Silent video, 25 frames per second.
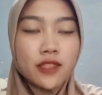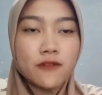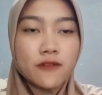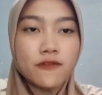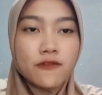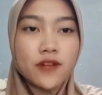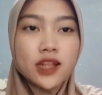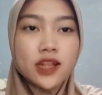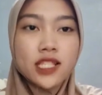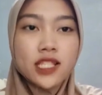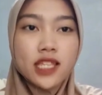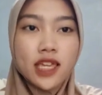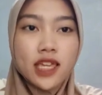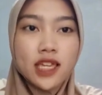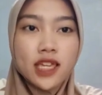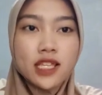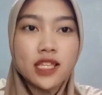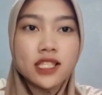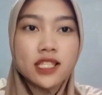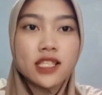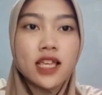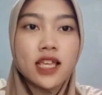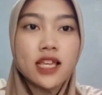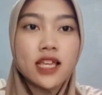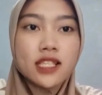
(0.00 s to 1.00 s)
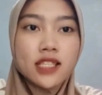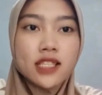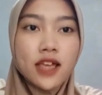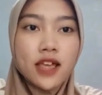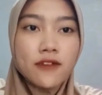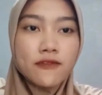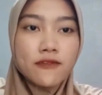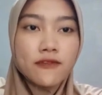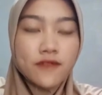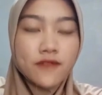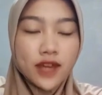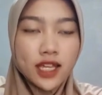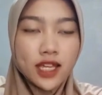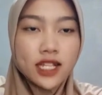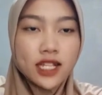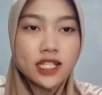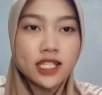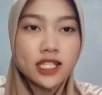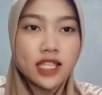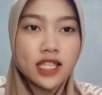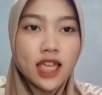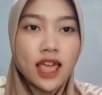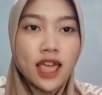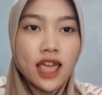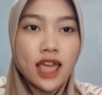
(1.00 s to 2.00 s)
The first is
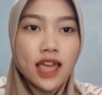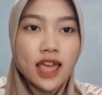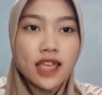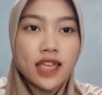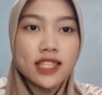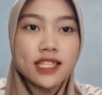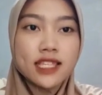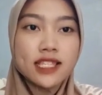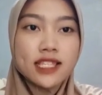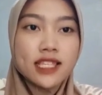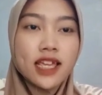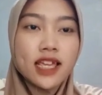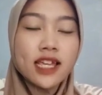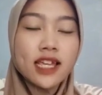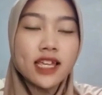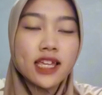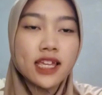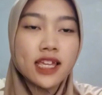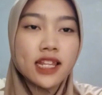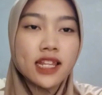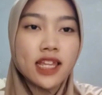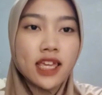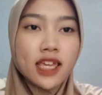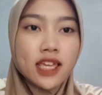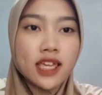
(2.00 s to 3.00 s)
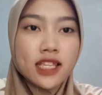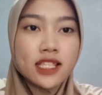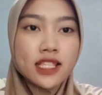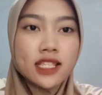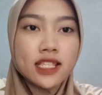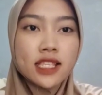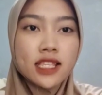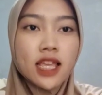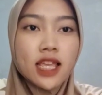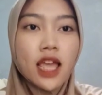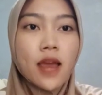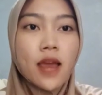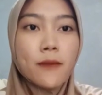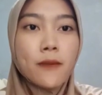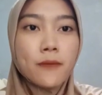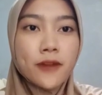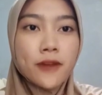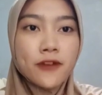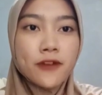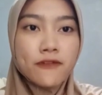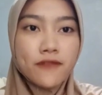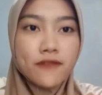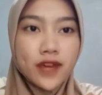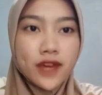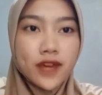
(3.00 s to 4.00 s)
suffix and the second is
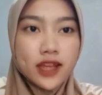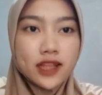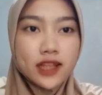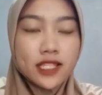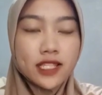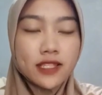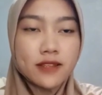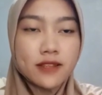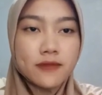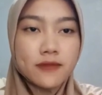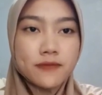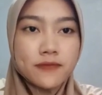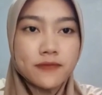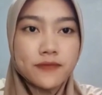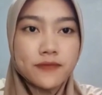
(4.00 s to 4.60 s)
prefix.